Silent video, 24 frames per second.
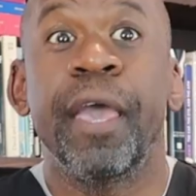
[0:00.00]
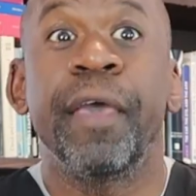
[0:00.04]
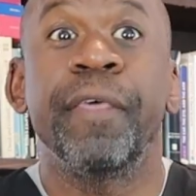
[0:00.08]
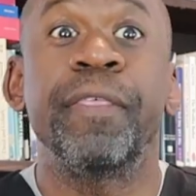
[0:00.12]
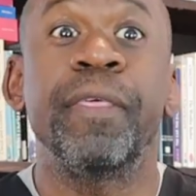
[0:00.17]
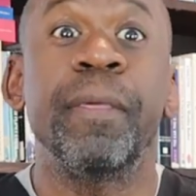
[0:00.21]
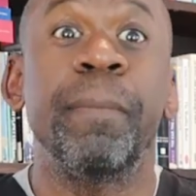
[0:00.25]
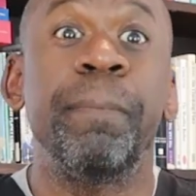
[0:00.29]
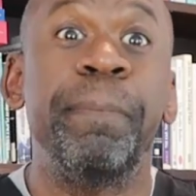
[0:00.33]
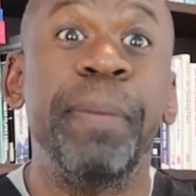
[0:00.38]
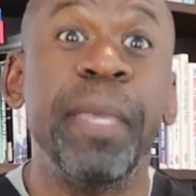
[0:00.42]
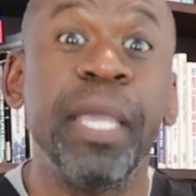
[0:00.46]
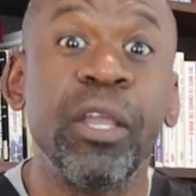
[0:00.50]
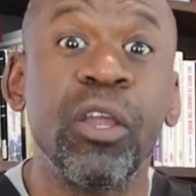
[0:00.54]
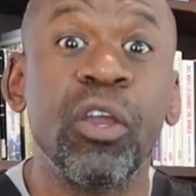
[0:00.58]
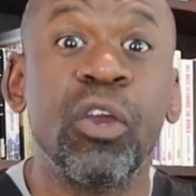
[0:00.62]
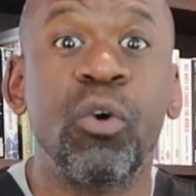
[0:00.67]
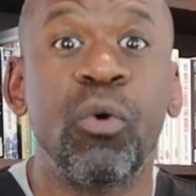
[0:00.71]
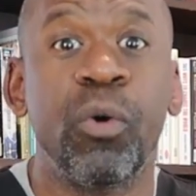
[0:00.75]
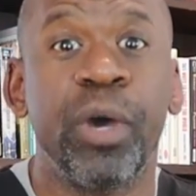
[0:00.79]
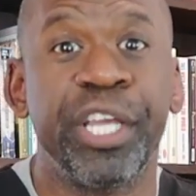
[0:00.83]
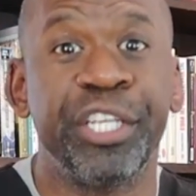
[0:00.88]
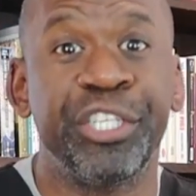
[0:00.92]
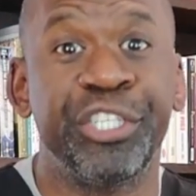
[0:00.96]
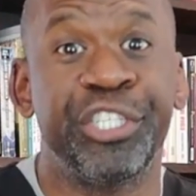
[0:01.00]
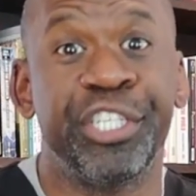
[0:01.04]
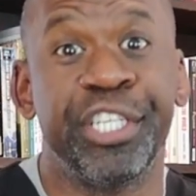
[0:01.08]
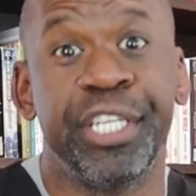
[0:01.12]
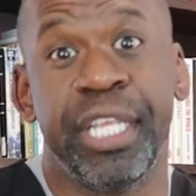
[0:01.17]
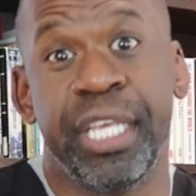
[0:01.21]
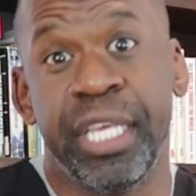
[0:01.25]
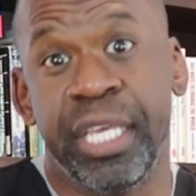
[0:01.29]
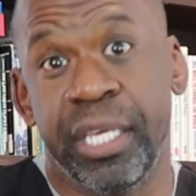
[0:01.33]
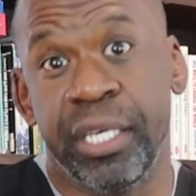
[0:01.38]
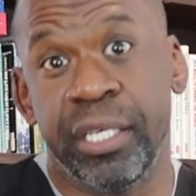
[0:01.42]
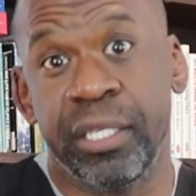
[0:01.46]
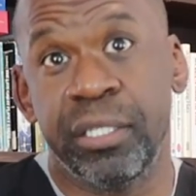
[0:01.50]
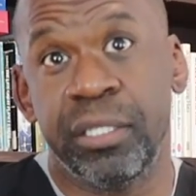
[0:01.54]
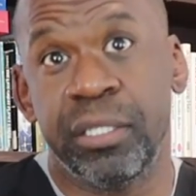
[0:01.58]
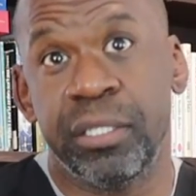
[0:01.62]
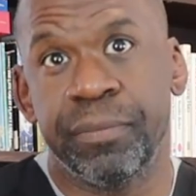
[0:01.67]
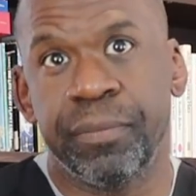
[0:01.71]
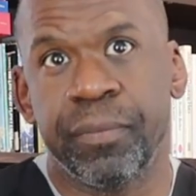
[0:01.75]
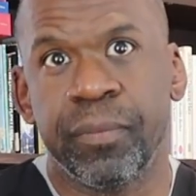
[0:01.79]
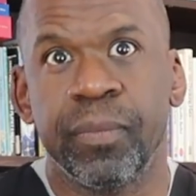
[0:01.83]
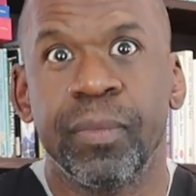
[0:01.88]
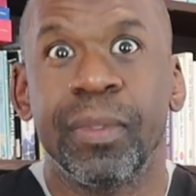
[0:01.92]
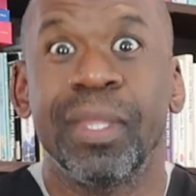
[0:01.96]
The bigger question
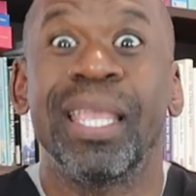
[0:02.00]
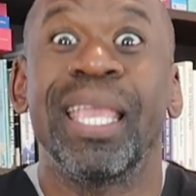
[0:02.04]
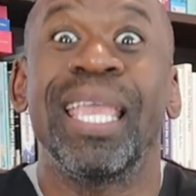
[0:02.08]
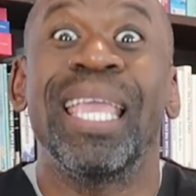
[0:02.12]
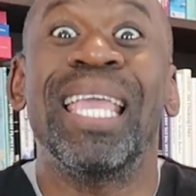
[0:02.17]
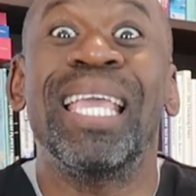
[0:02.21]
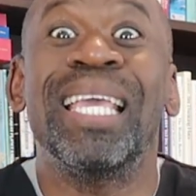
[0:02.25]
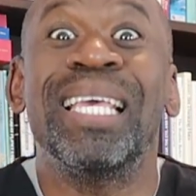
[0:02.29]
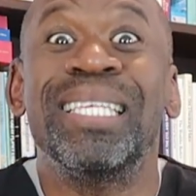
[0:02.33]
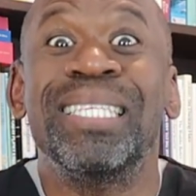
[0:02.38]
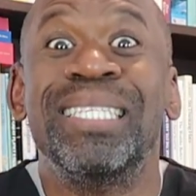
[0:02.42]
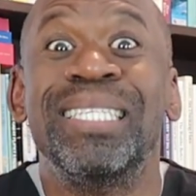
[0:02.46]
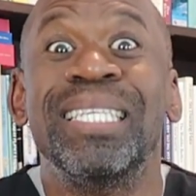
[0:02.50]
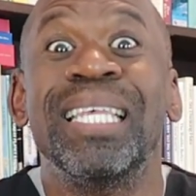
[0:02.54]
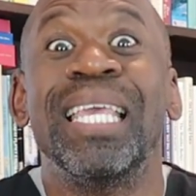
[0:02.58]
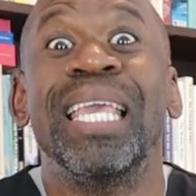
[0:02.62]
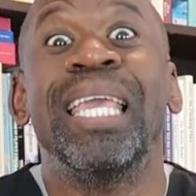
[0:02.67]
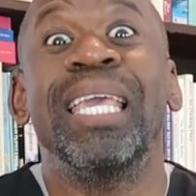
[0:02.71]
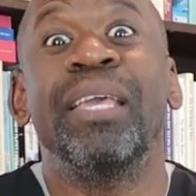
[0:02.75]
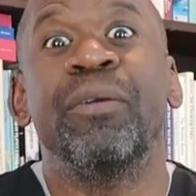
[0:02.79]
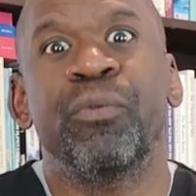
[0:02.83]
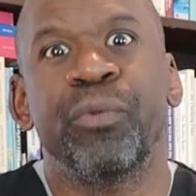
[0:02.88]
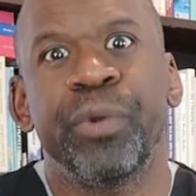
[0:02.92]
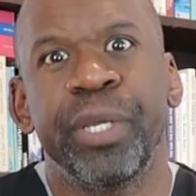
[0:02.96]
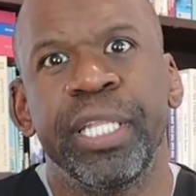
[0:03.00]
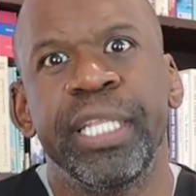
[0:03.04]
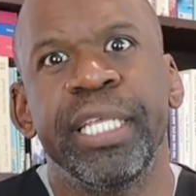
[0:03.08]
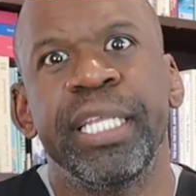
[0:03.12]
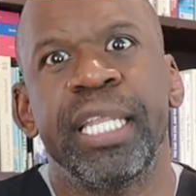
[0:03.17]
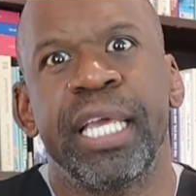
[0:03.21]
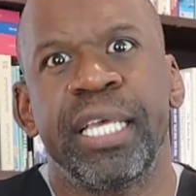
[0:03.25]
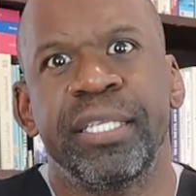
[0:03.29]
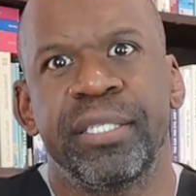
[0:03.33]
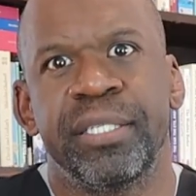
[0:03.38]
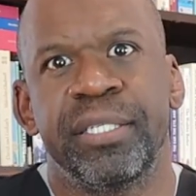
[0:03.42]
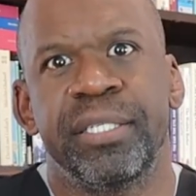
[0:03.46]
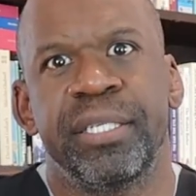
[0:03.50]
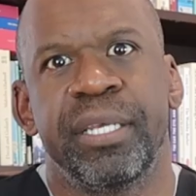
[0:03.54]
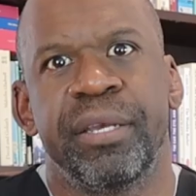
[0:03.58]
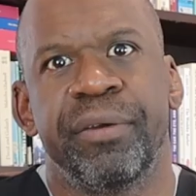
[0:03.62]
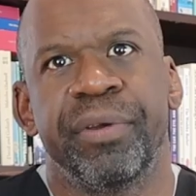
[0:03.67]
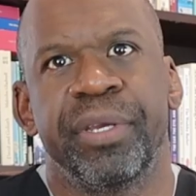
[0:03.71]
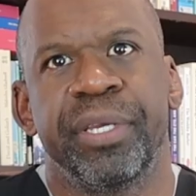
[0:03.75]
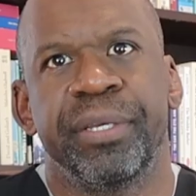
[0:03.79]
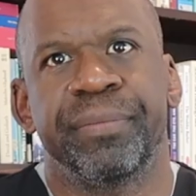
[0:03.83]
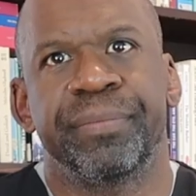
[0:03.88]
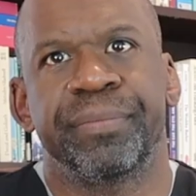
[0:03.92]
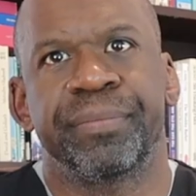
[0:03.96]
is, is it really
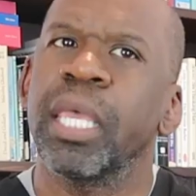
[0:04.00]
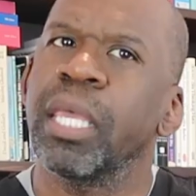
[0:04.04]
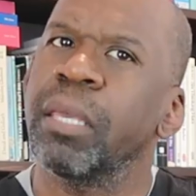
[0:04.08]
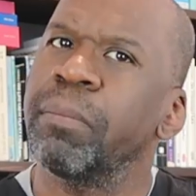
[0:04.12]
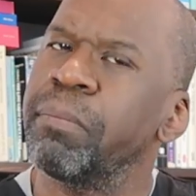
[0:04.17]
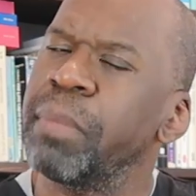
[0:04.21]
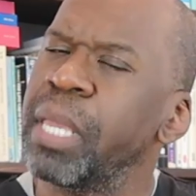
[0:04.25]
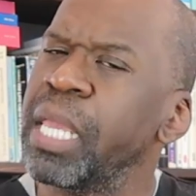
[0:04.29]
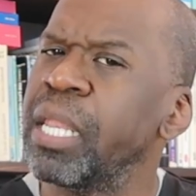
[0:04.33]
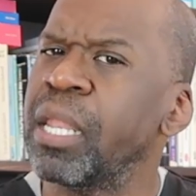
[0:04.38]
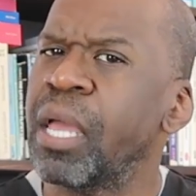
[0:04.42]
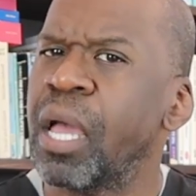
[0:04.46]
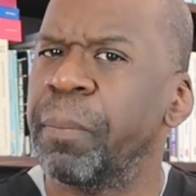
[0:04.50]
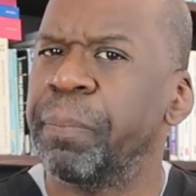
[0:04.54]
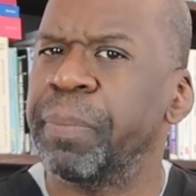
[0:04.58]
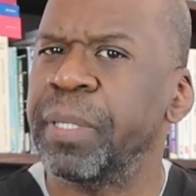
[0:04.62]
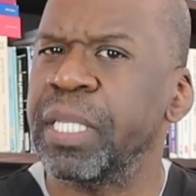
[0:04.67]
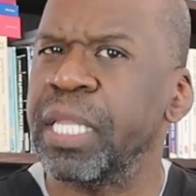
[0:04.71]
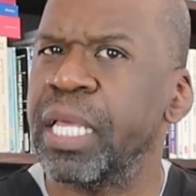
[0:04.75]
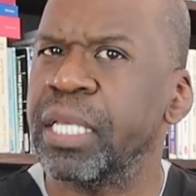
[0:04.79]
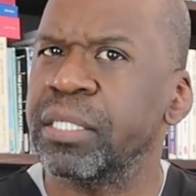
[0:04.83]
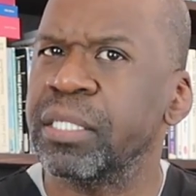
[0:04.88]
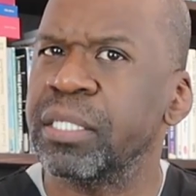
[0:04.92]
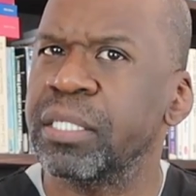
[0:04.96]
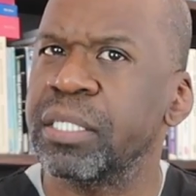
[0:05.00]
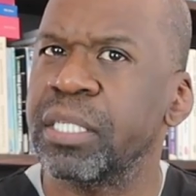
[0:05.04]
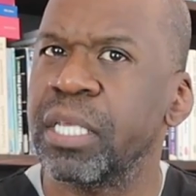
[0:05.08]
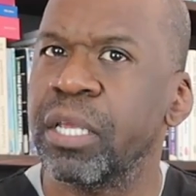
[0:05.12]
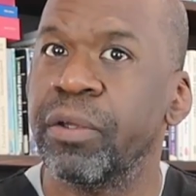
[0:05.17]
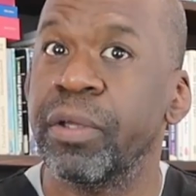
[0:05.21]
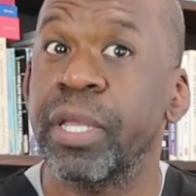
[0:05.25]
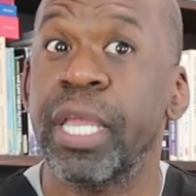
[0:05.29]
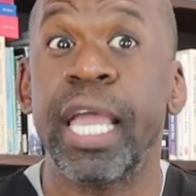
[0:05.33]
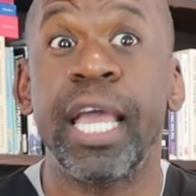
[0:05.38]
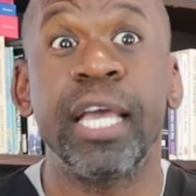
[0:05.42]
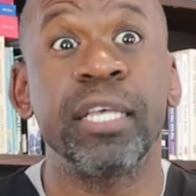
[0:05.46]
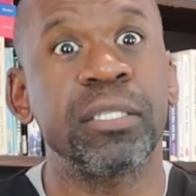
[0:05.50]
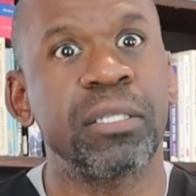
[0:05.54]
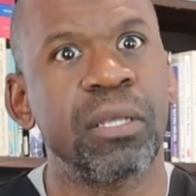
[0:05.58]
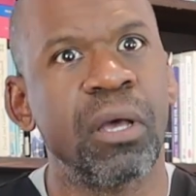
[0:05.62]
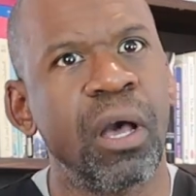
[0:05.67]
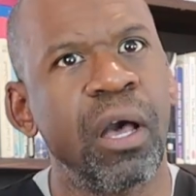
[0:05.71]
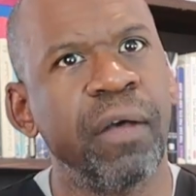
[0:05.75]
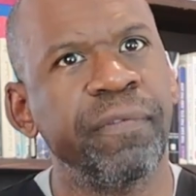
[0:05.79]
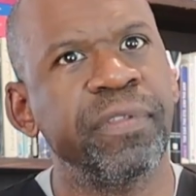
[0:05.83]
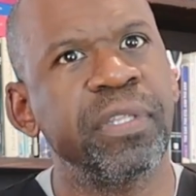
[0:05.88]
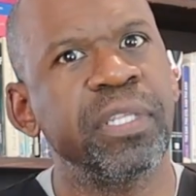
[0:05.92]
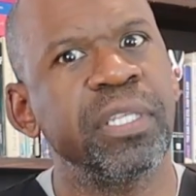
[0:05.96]
necessary? It may not be necessary as
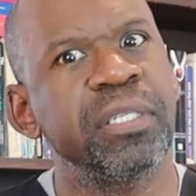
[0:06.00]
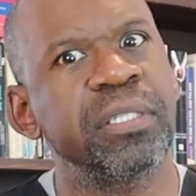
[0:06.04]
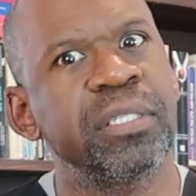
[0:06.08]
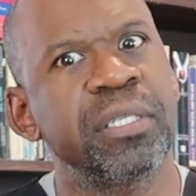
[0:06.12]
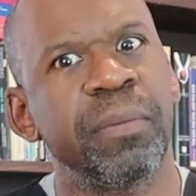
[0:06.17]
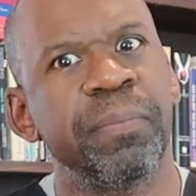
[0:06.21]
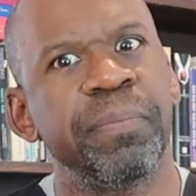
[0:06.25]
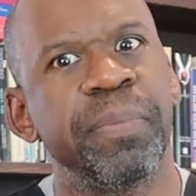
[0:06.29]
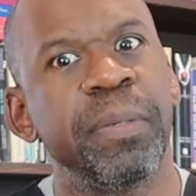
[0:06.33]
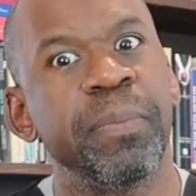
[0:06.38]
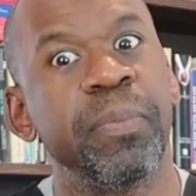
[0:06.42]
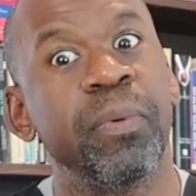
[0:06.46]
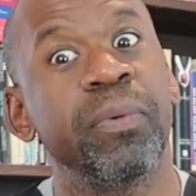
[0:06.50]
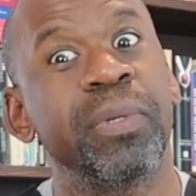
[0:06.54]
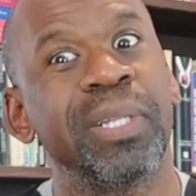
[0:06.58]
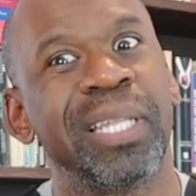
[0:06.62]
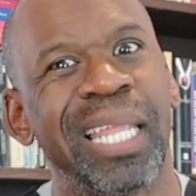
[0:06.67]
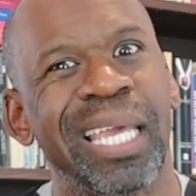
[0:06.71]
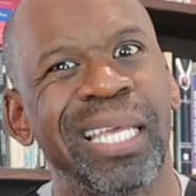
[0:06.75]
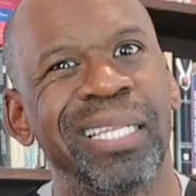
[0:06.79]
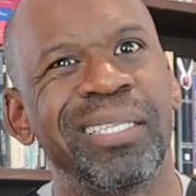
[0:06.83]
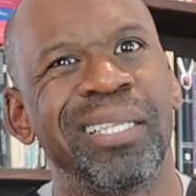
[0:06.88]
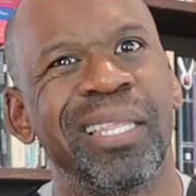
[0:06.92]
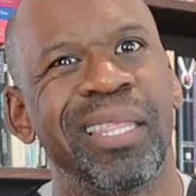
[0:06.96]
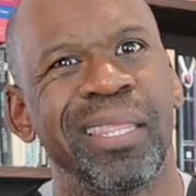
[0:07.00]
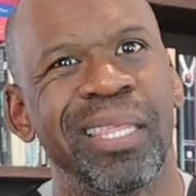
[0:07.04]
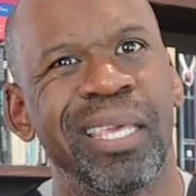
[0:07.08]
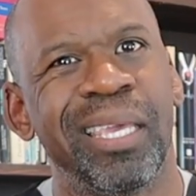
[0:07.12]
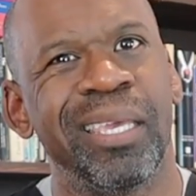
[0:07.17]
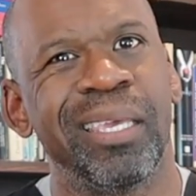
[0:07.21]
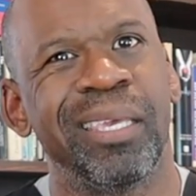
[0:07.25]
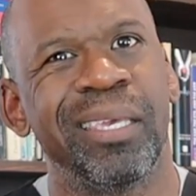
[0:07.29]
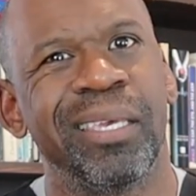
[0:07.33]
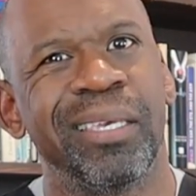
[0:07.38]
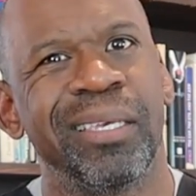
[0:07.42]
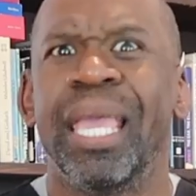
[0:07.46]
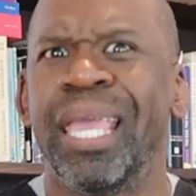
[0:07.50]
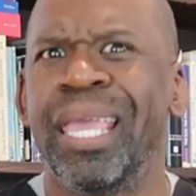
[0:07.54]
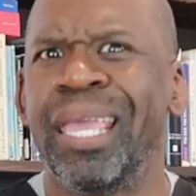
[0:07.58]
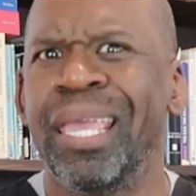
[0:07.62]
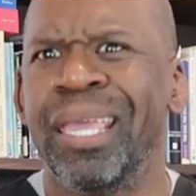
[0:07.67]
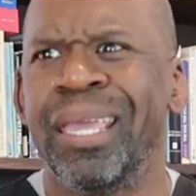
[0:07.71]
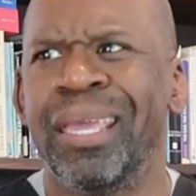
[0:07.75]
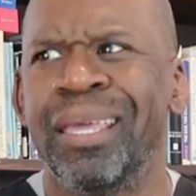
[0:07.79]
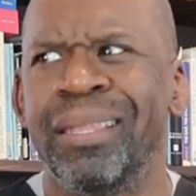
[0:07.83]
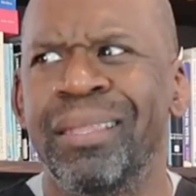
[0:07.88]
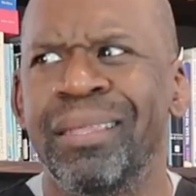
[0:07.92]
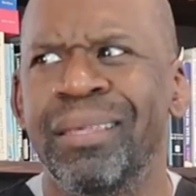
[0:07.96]
often as some people would like to think.
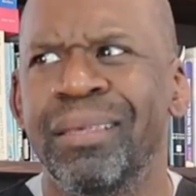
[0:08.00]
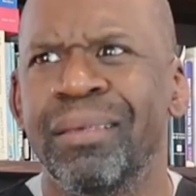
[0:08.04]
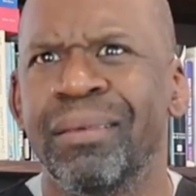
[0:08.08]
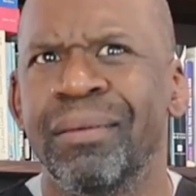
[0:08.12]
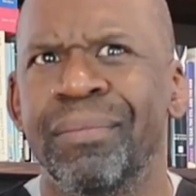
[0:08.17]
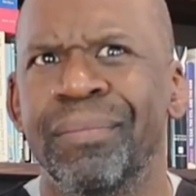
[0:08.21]
And